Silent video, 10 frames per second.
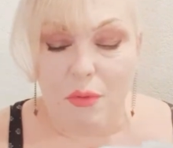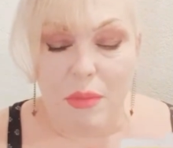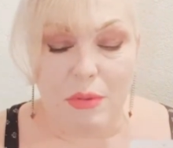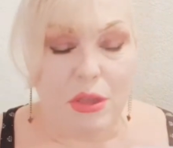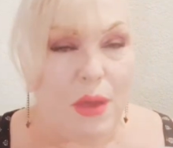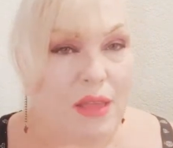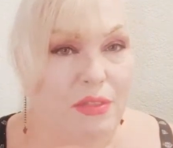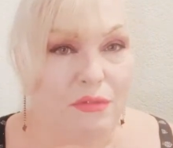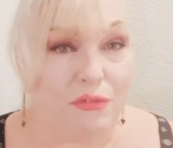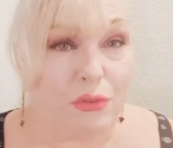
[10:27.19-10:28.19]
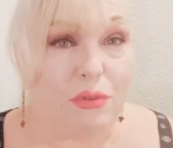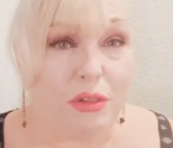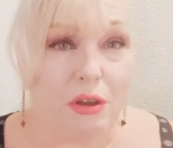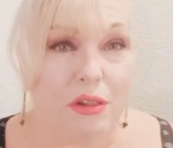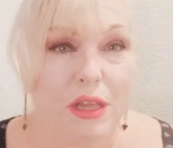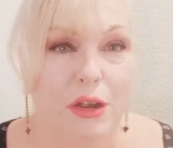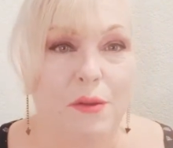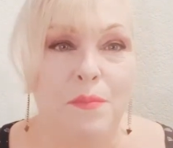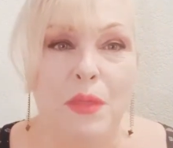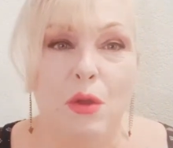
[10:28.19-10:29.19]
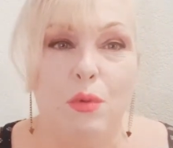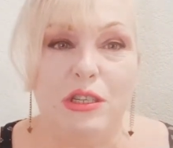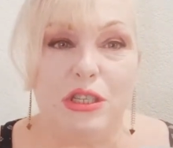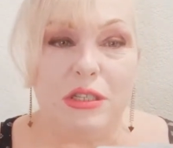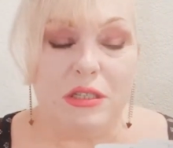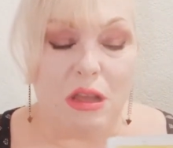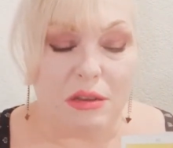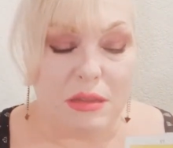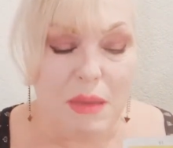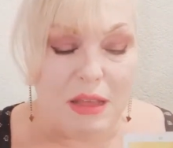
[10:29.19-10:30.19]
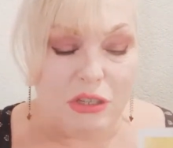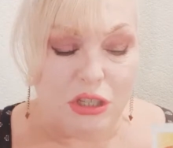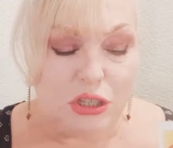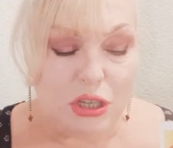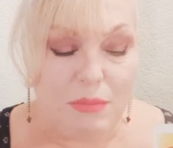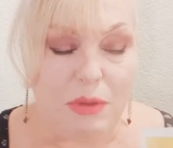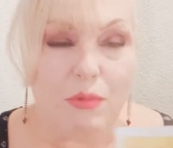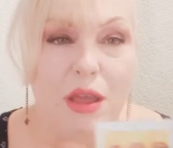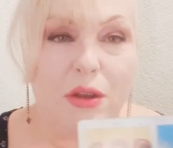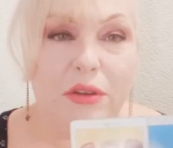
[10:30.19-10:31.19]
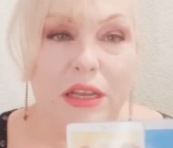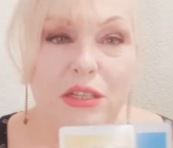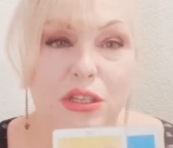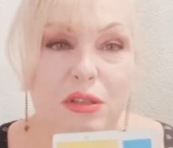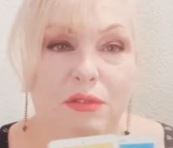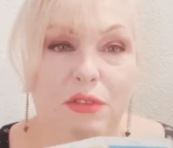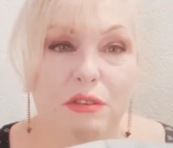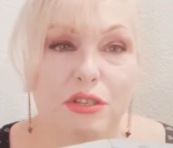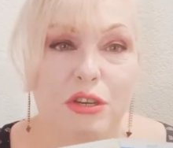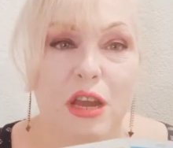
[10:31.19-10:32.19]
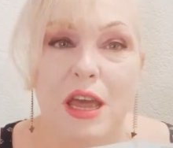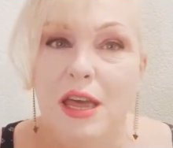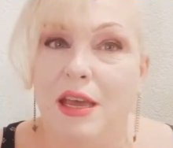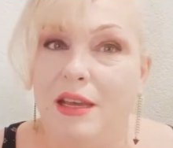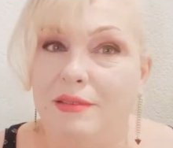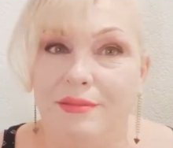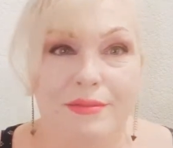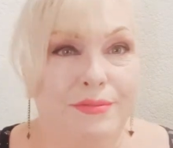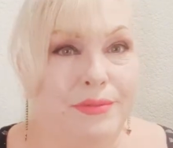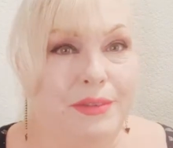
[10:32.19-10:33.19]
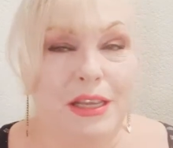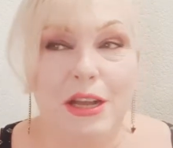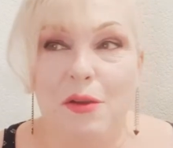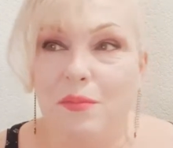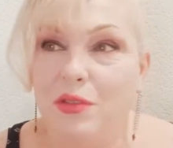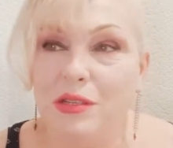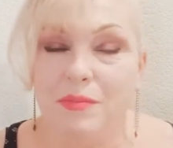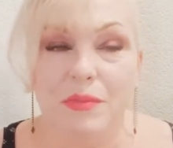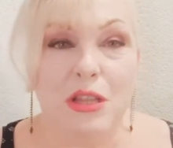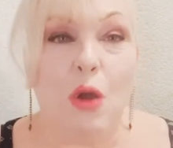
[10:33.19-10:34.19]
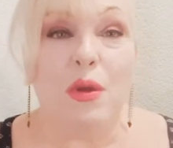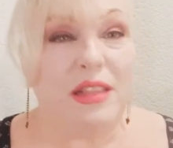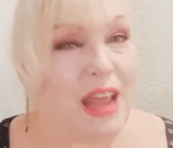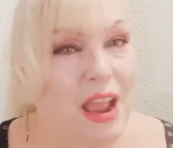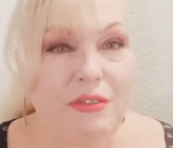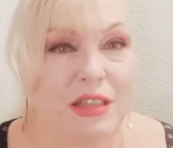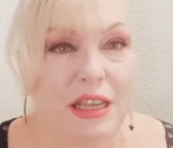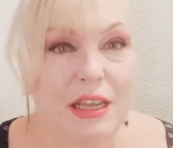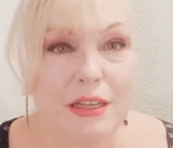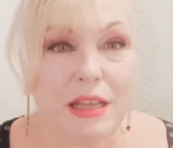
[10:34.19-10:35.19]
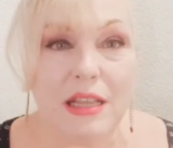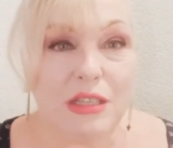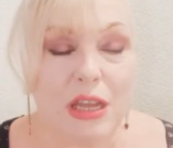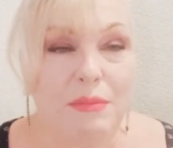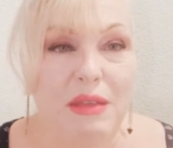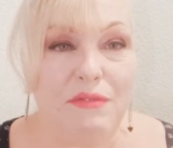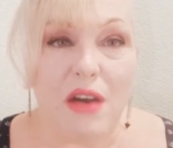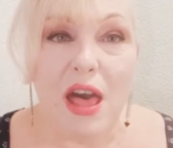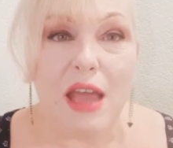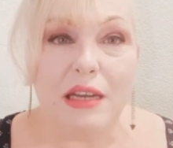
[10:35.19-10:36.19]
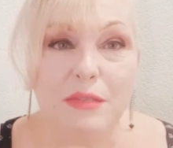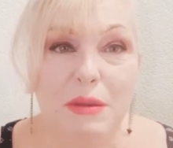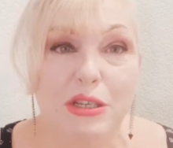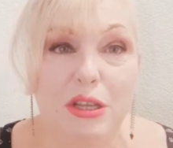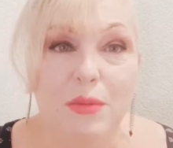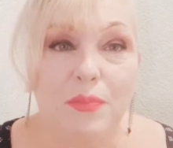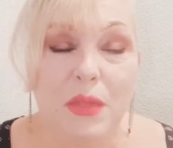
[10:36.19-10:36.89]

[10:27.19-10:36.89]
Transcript: Remember, you had the fool earlier, which talked about just jumping right on into the future you know, just knowing that everything is going to be fine, especially